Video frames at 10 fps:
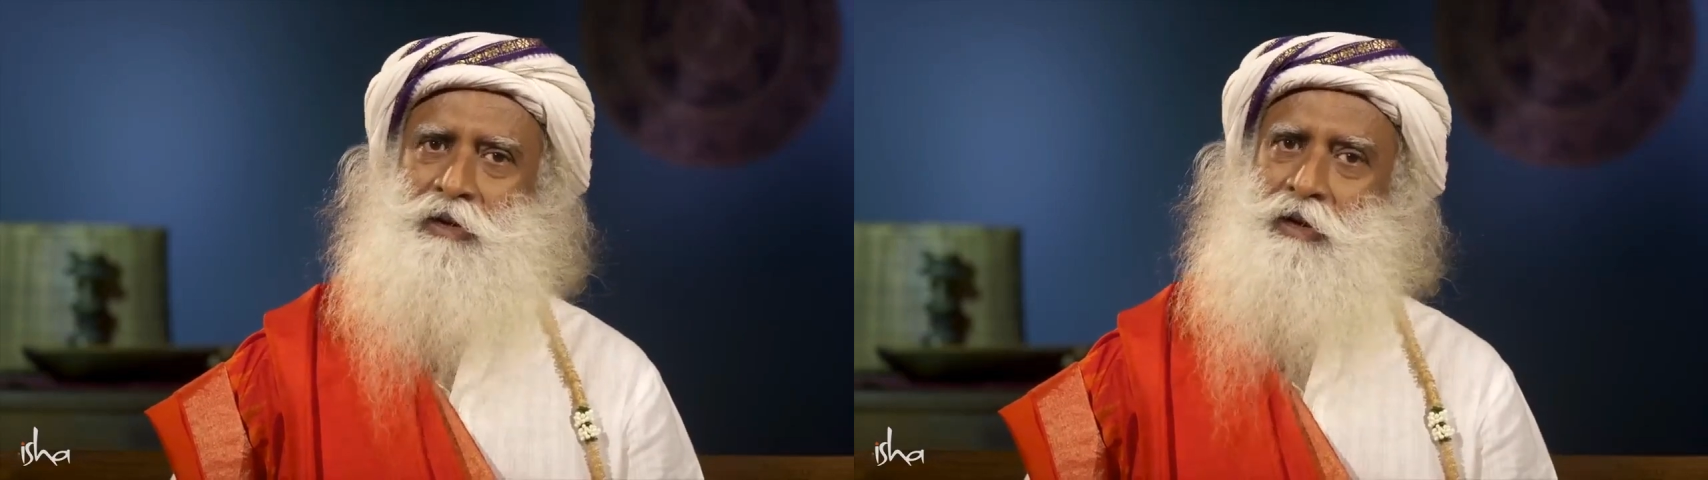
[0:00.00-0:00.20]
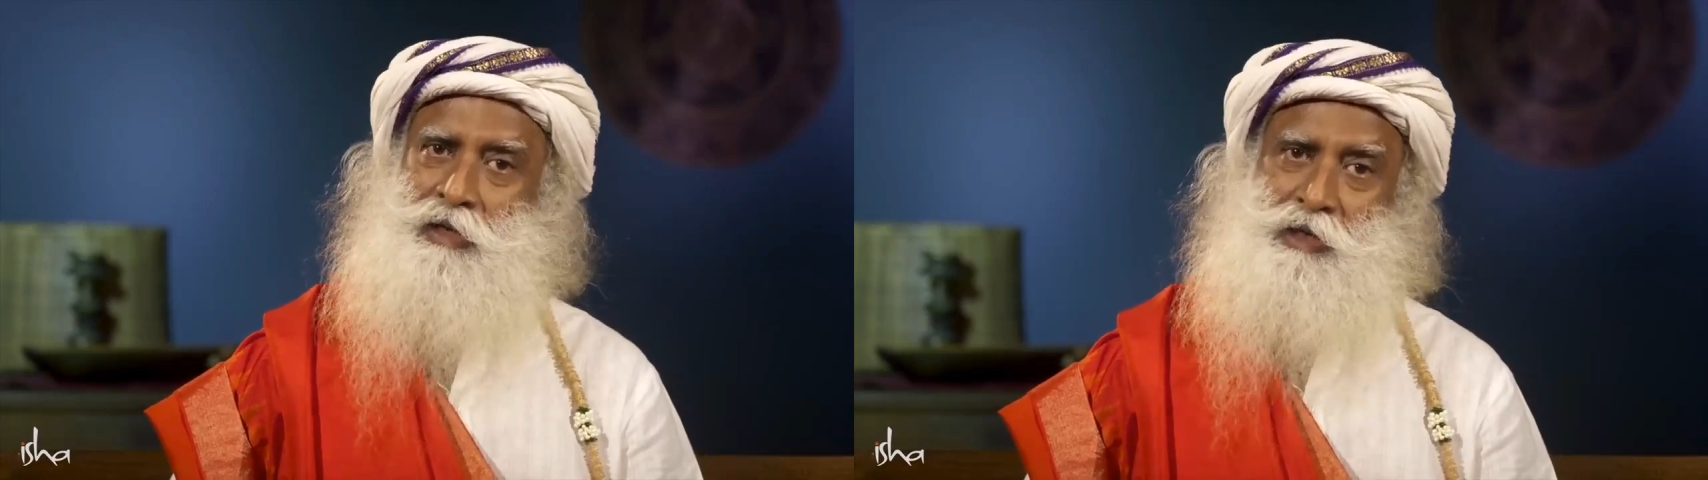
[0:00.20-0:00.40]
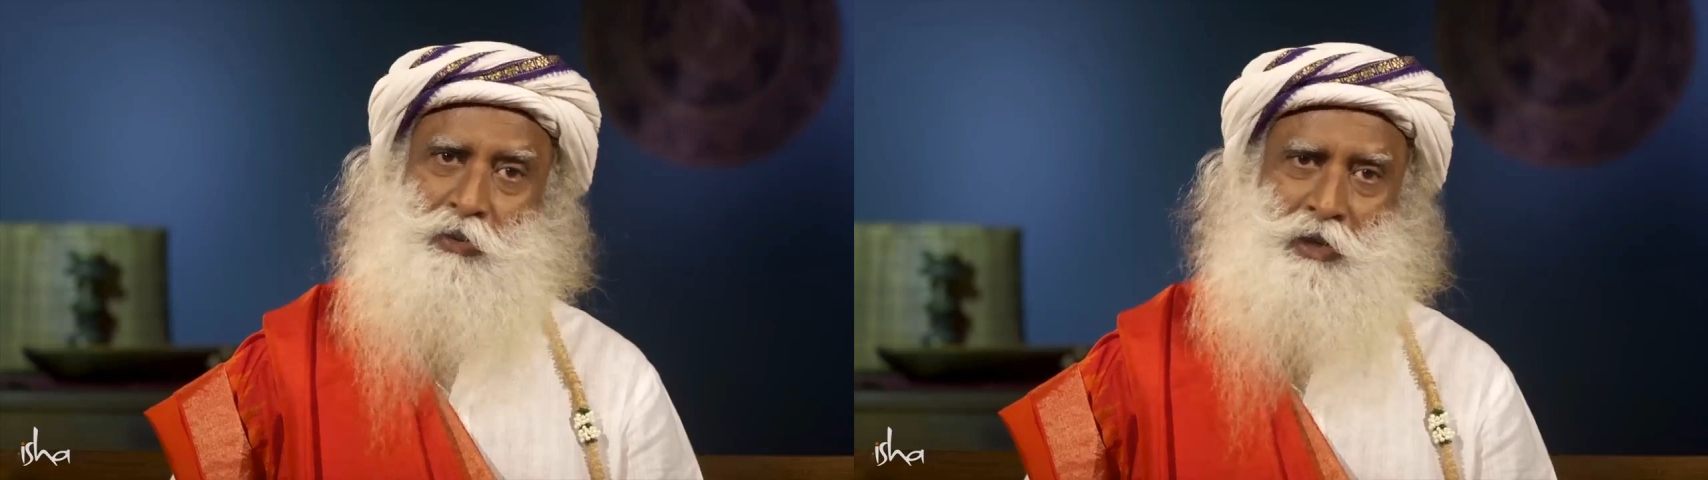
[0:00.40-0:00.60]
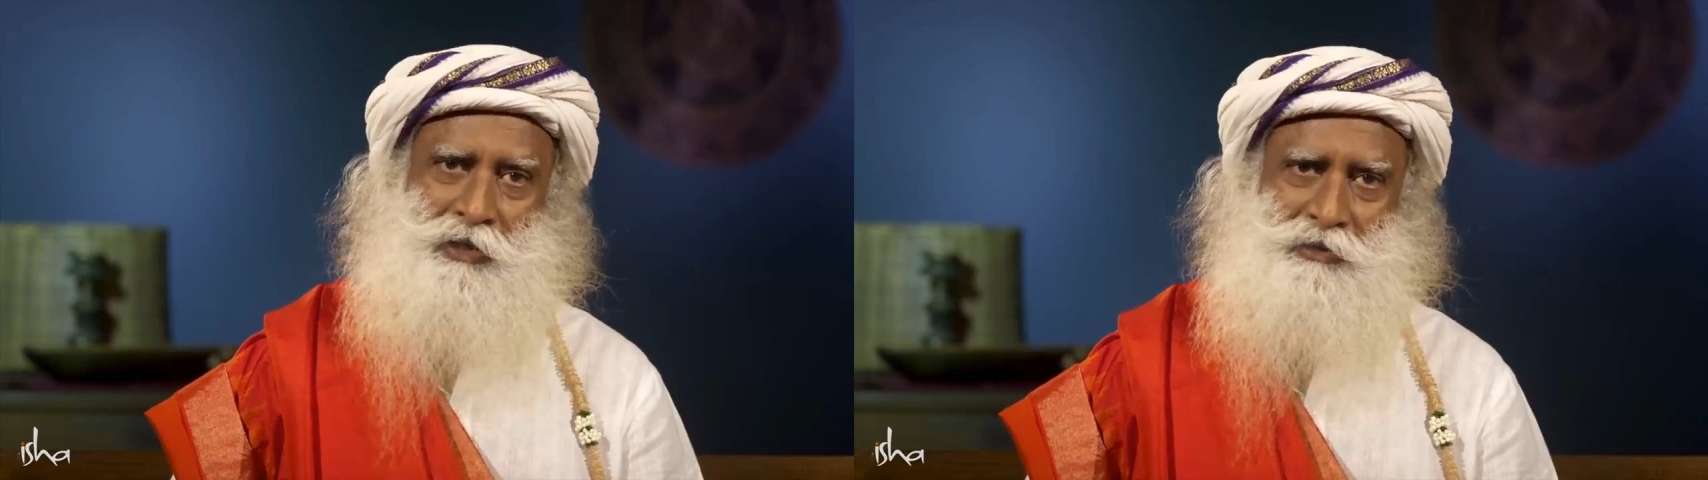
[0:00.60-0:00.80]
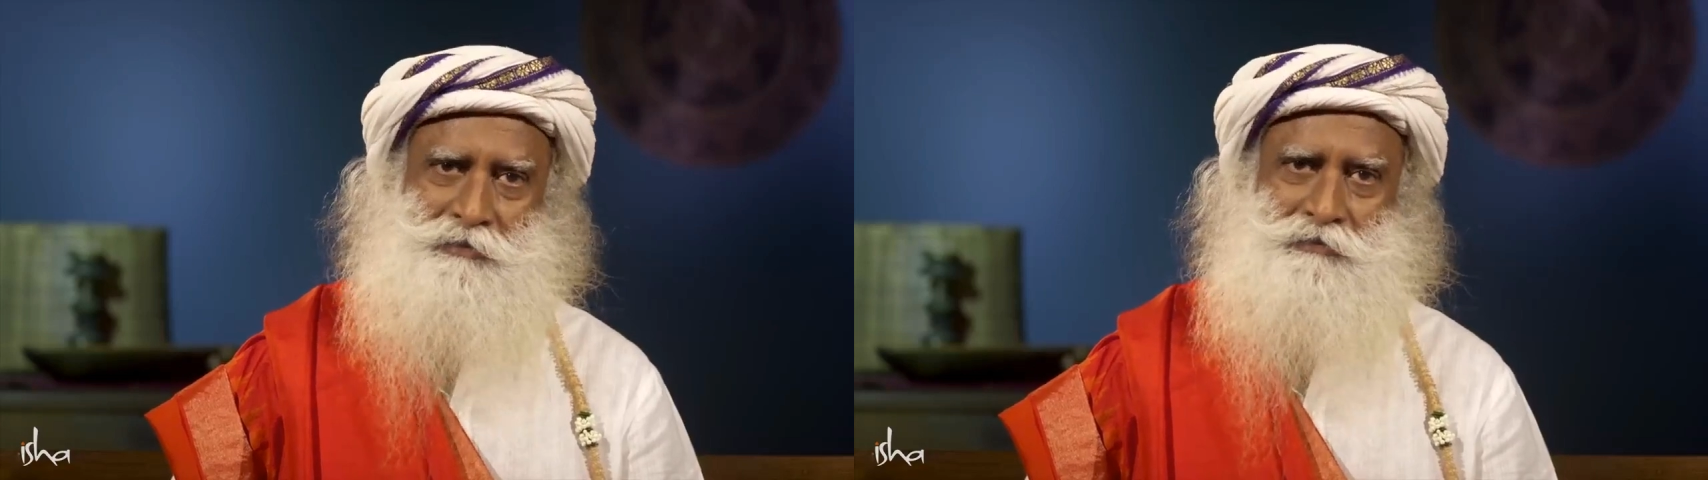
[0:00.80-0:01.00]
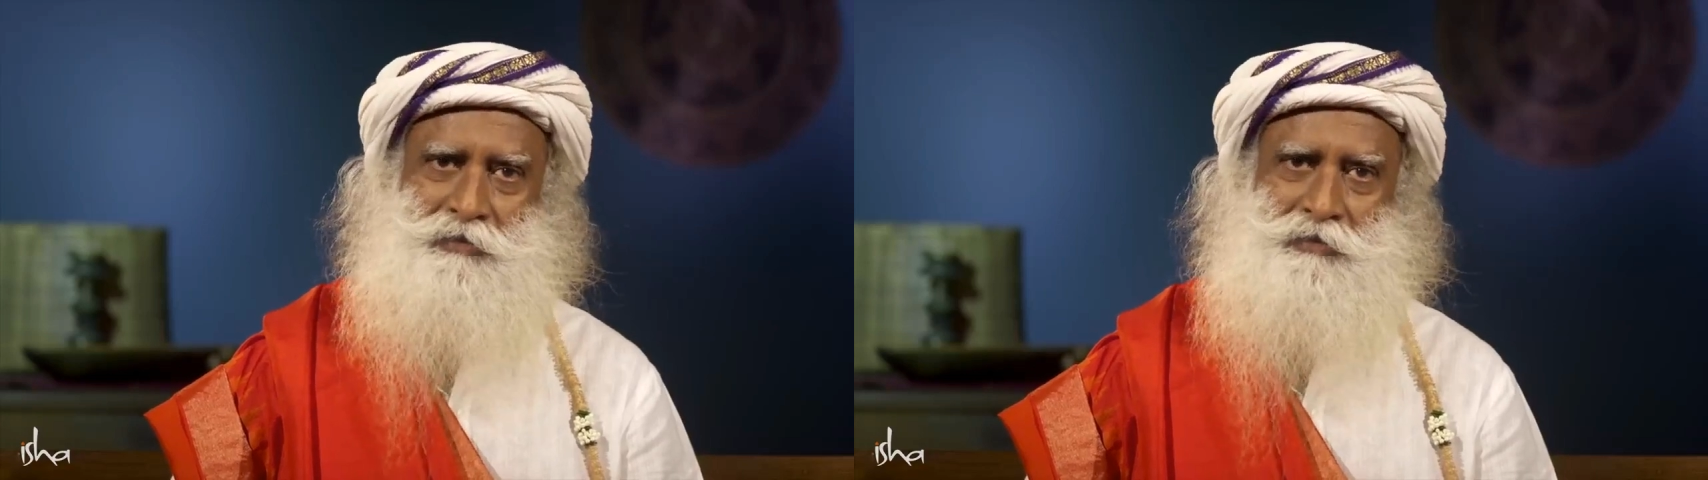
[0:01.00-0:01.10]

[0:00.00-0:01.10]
or in the world.